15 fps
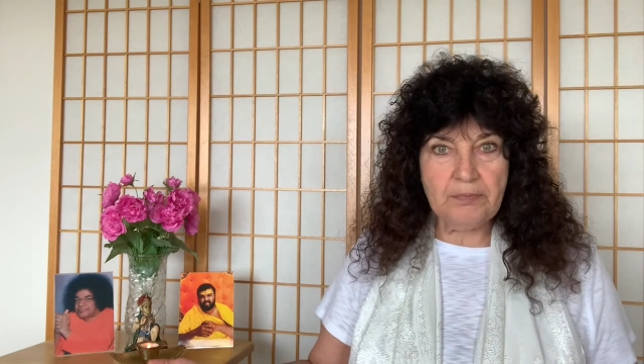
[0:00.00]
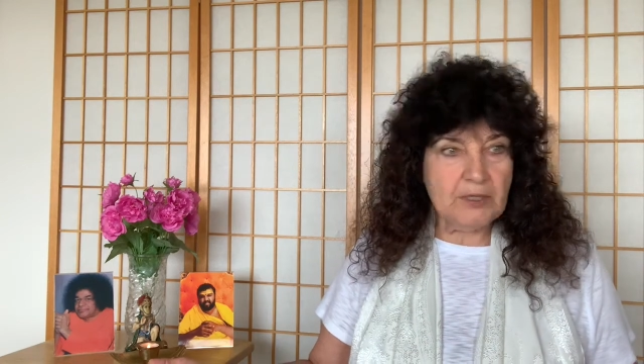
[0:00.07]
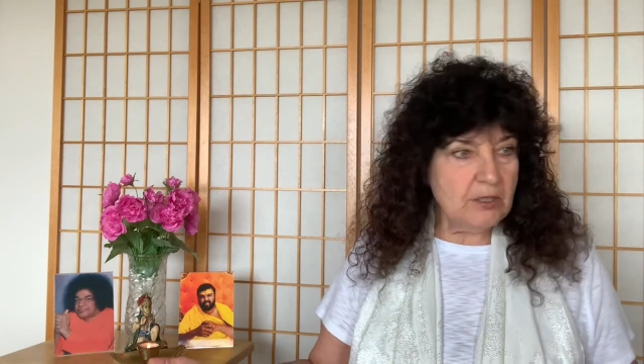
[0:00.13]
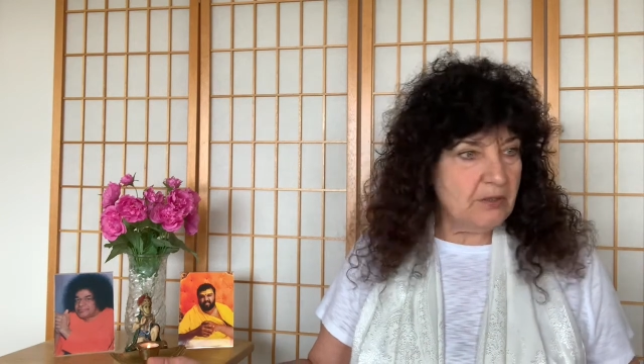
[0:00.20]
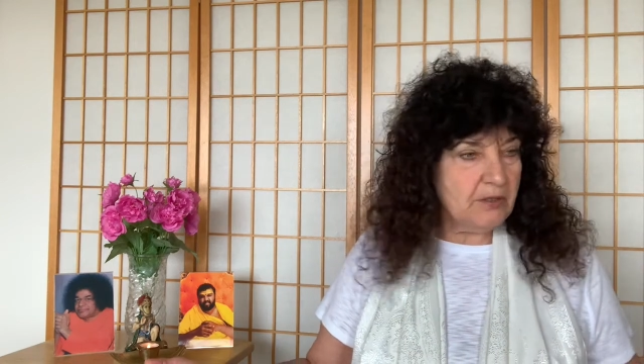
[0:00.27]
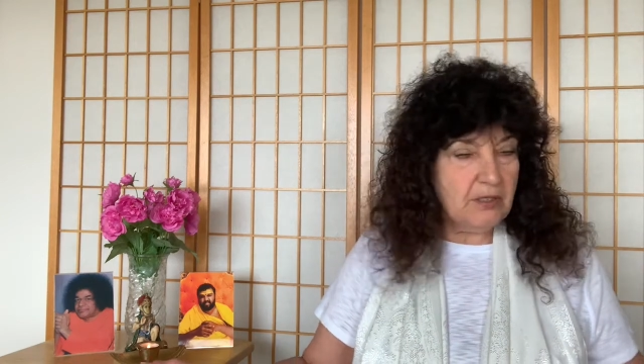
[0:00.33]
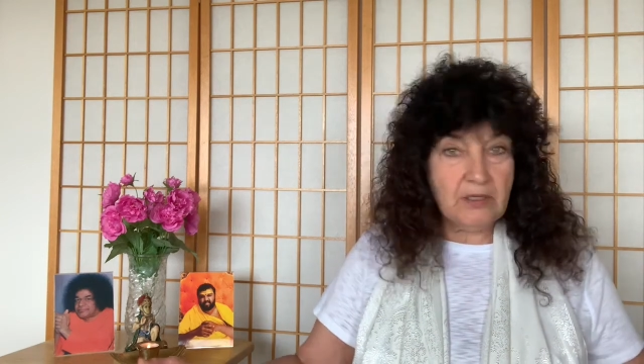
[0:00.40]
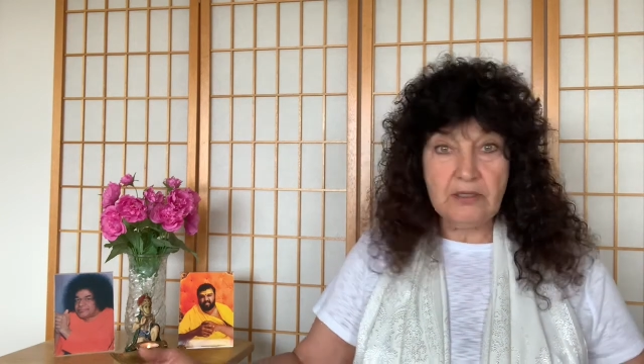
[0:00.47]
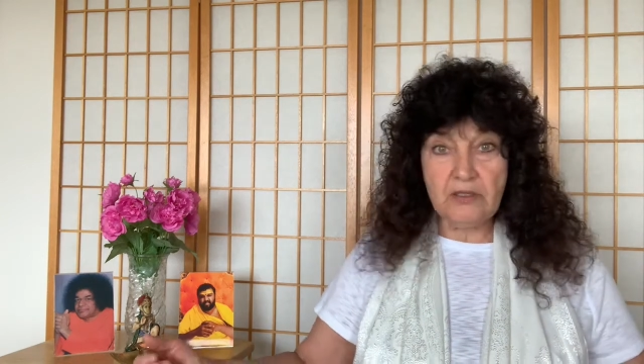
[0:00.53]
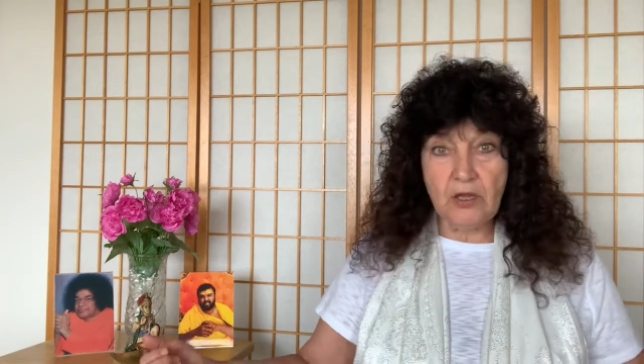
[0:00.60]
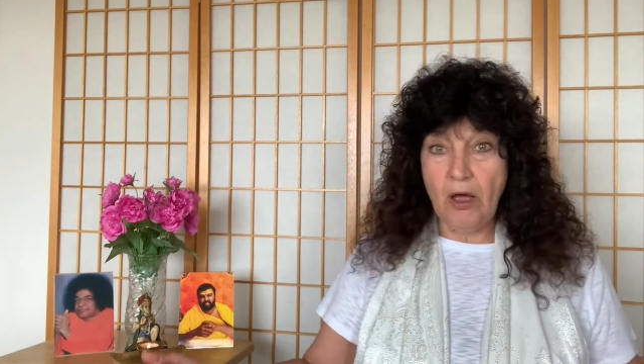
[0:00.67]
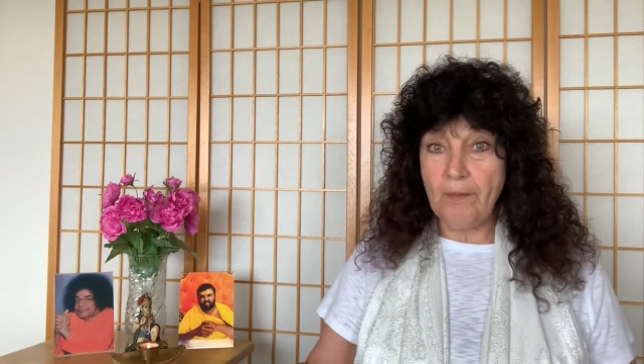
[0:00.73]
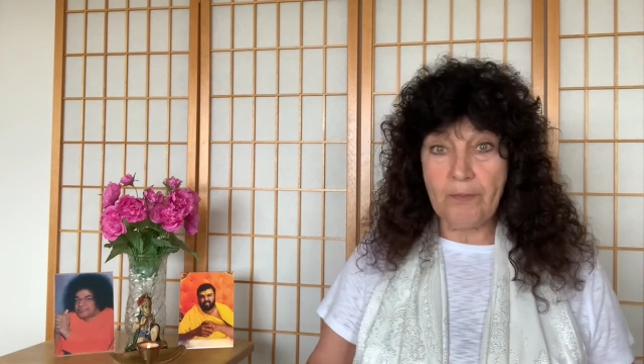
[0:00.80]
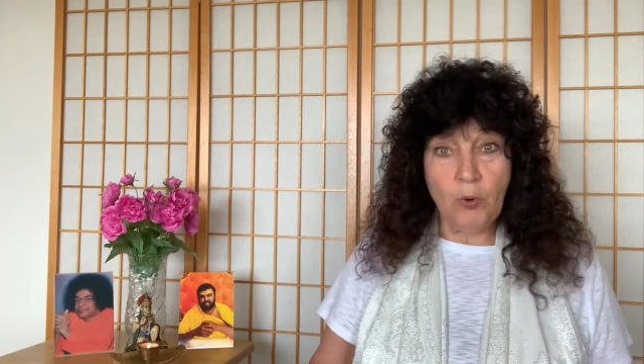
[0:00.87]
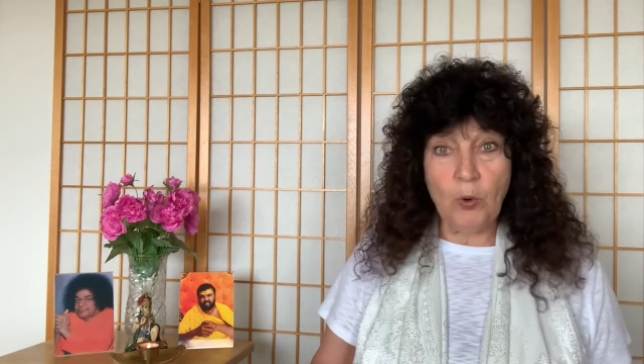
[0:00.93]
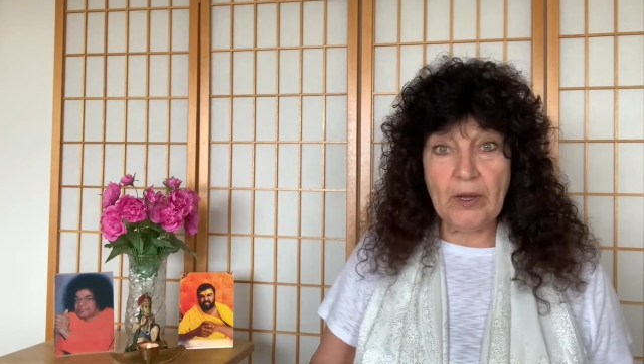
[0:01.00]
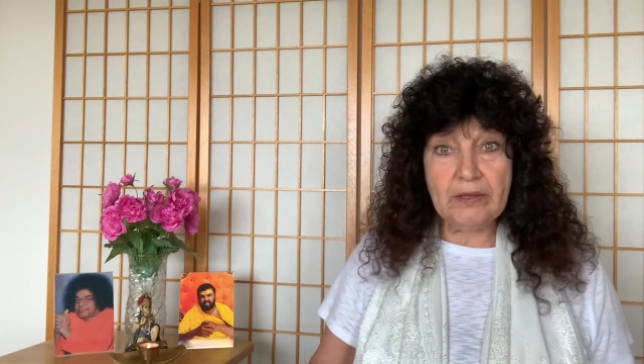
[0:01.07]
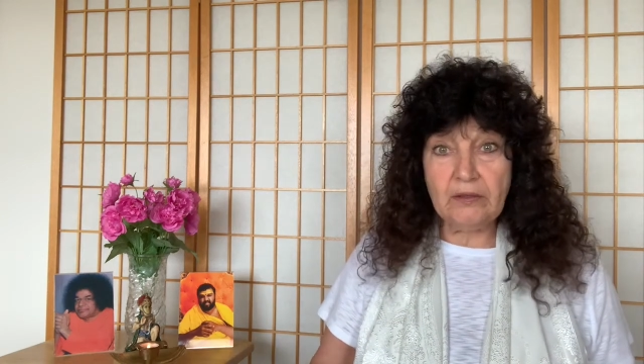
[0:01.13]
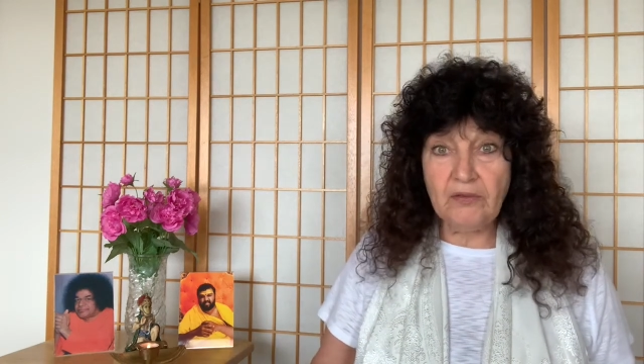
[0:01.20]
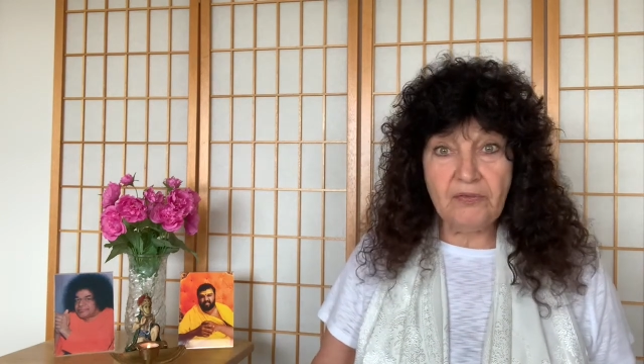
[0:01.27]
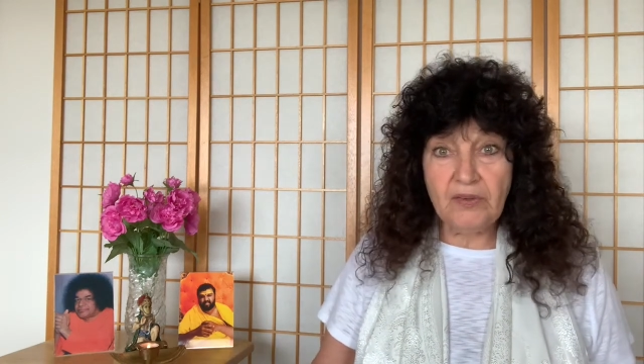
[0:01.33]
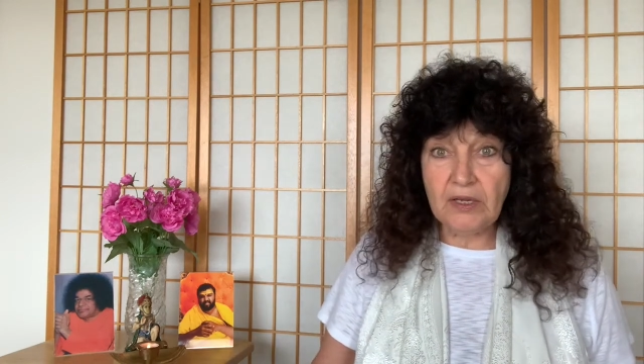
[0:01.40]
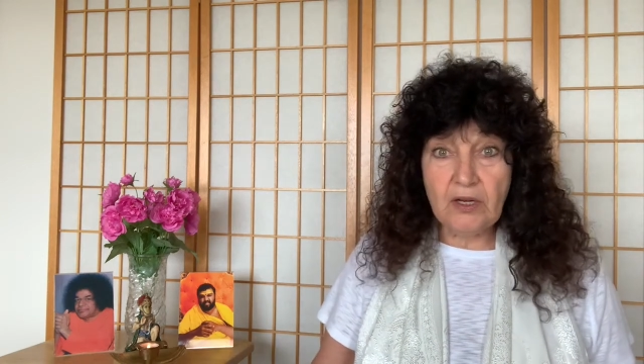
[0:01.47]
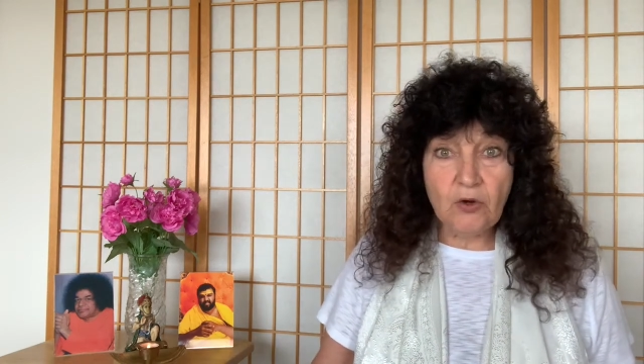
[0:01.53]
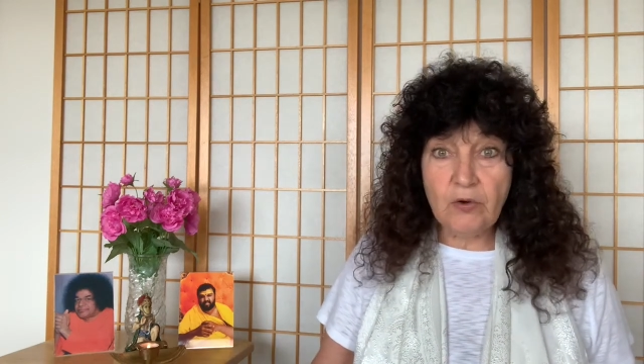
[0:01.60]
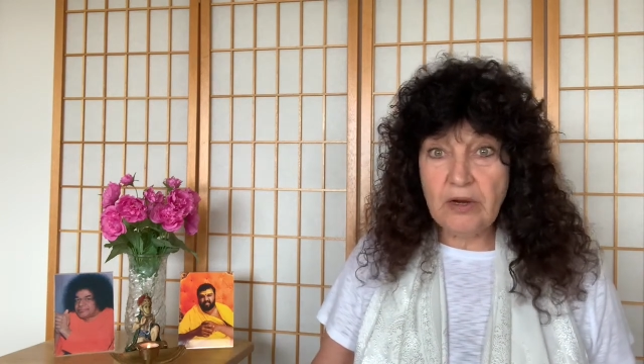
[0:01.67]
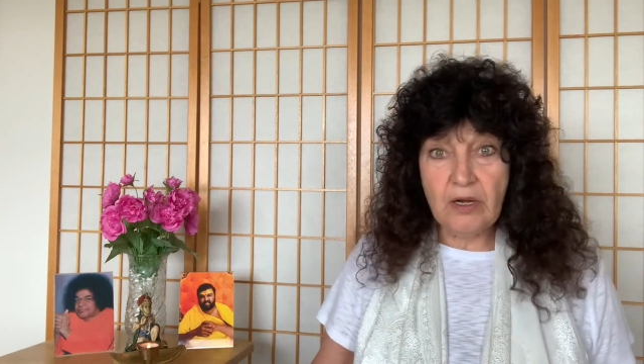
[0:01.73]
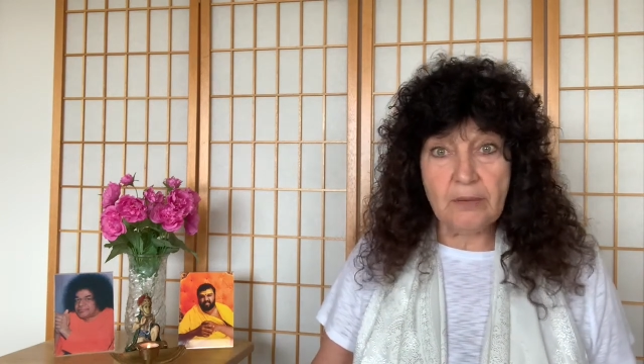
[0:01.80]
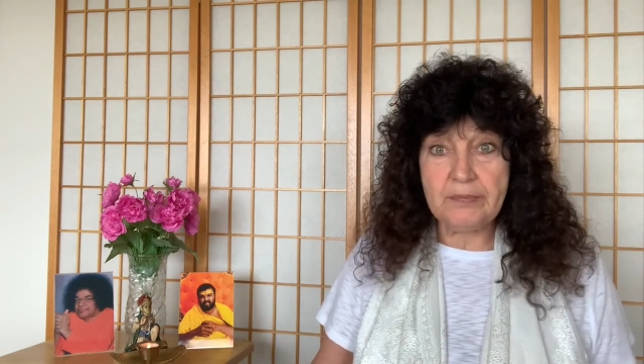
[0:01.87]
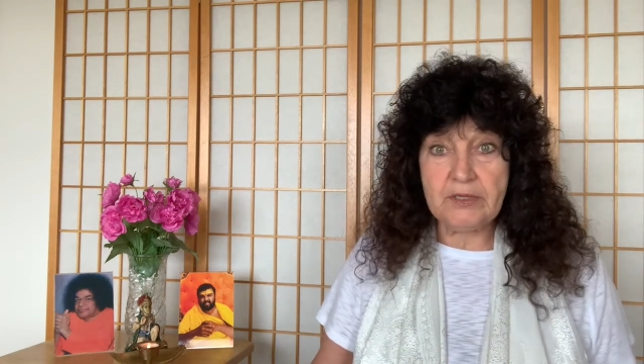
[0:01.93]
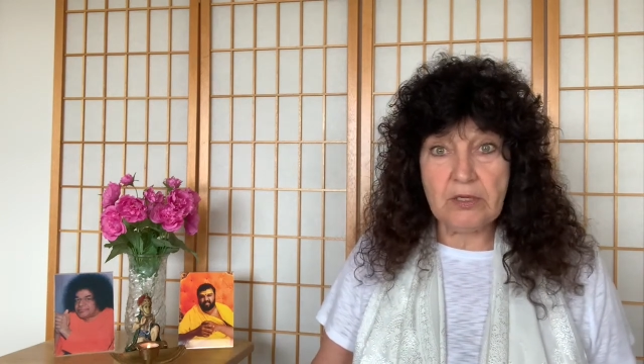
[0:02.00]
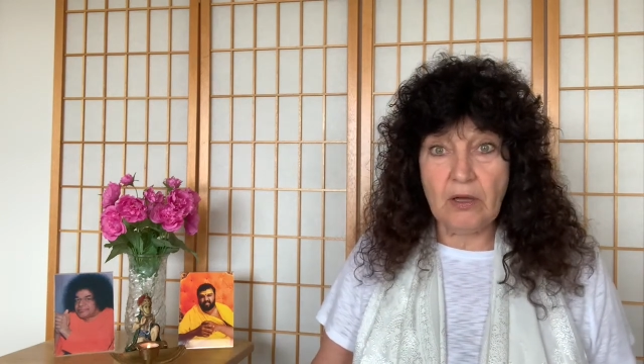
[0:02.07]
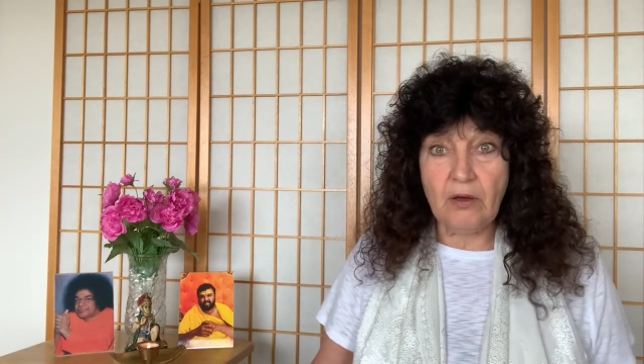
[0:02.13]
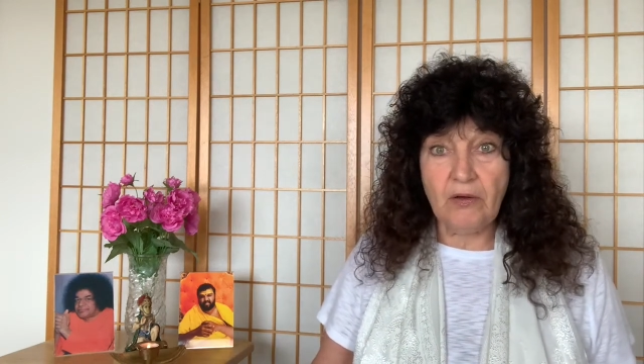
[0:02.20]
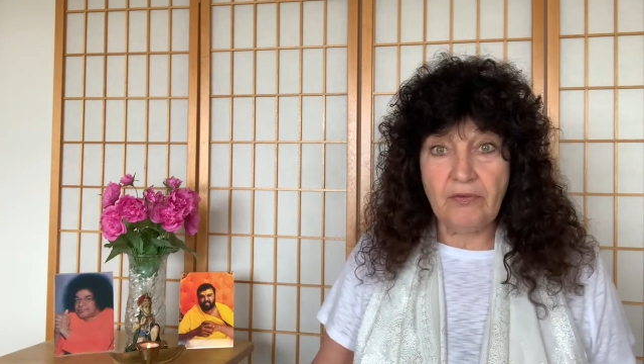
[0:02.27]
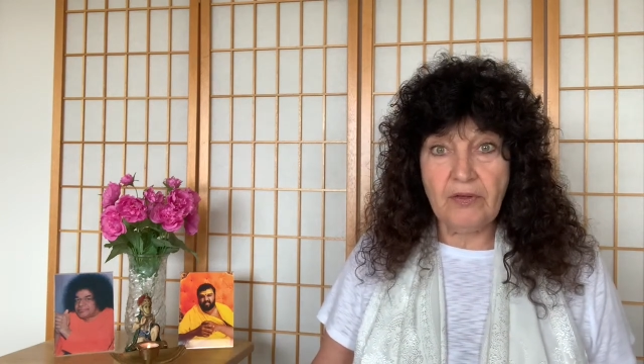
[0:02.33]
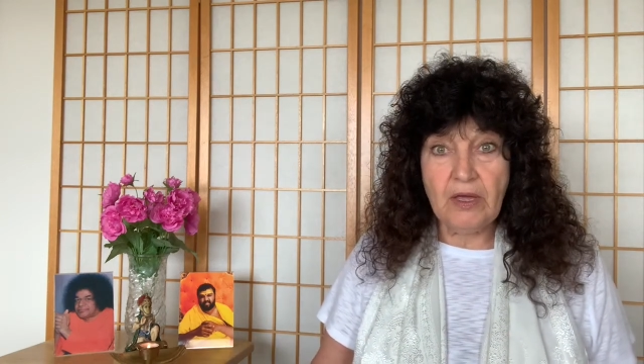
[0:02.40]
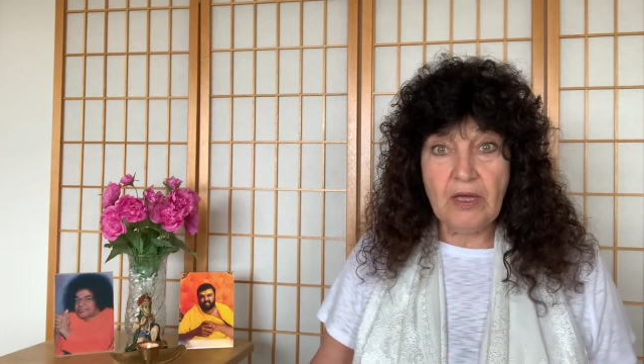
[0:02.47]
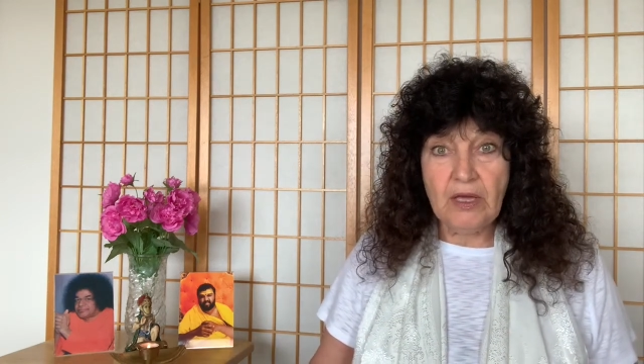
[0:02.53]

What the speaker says: because he's not pointing the finger at himself.